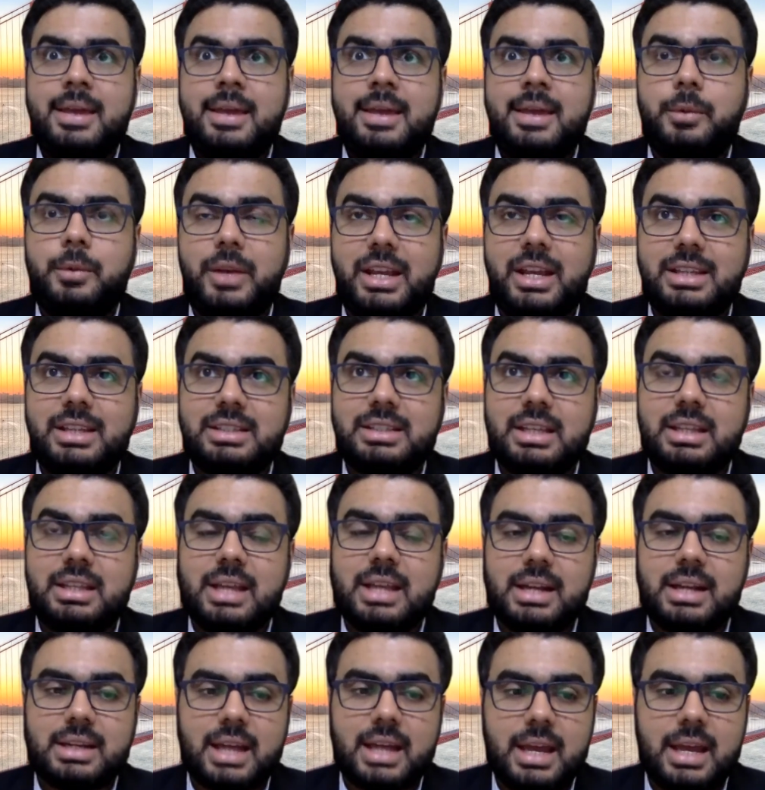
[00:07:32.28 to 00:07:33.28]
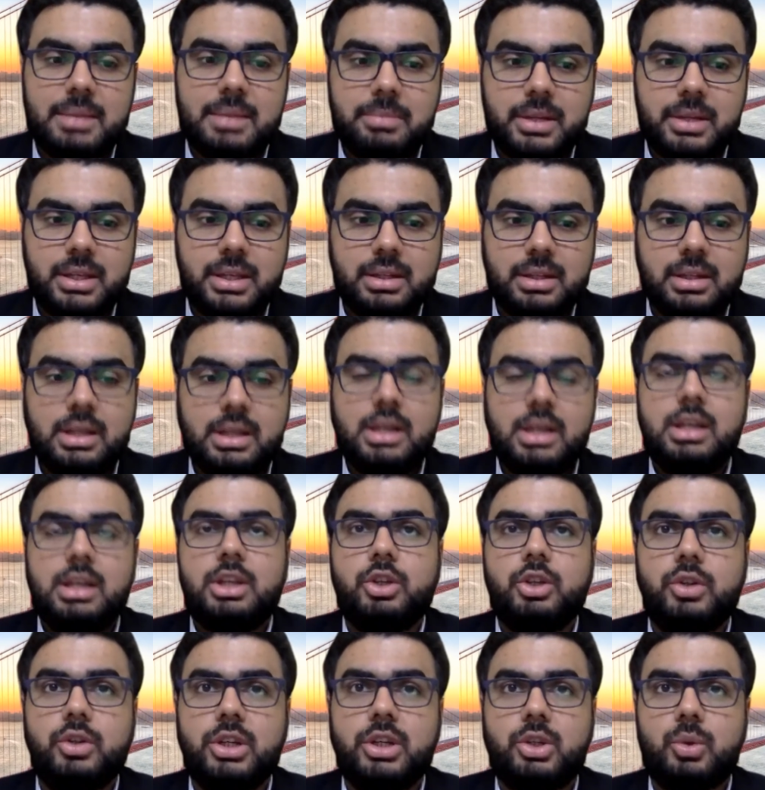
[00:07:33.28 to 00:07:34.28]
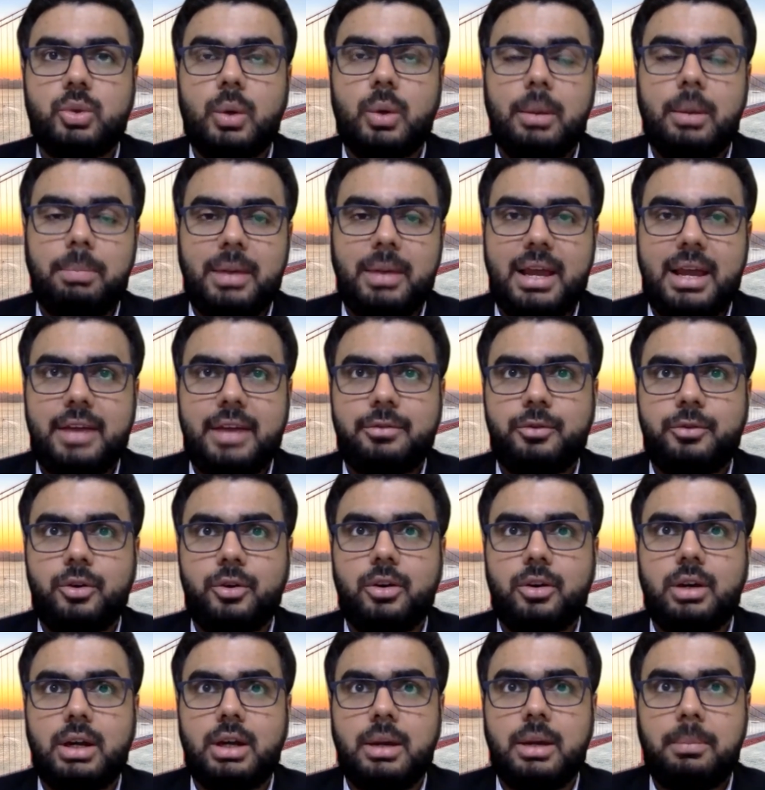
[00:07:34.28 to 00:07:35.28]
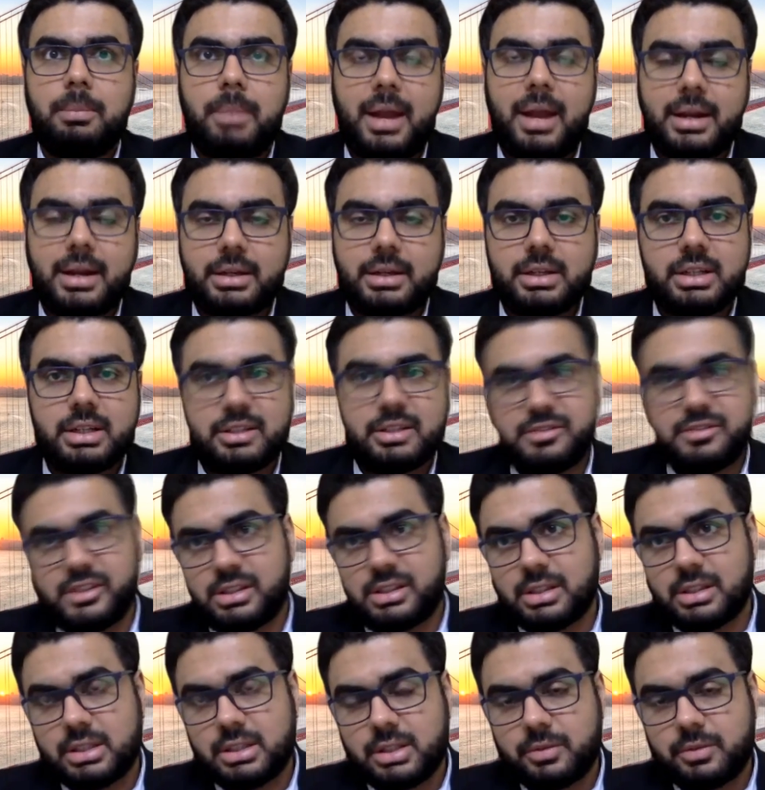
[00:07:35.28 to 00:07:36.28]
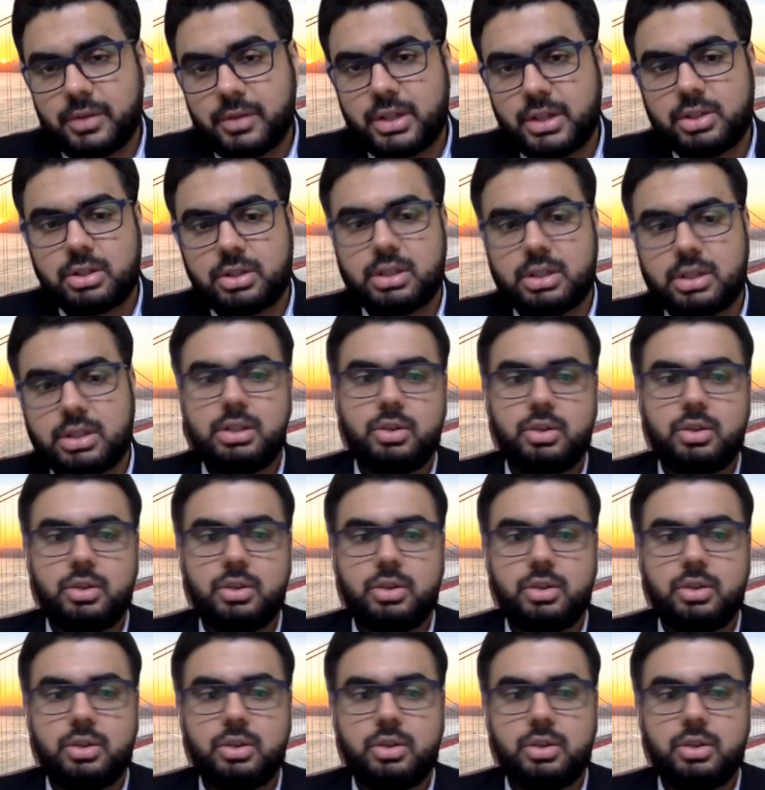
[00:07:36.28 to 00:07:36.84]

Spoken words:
When I say that, I mean you need to apply for a patent if it's an invention,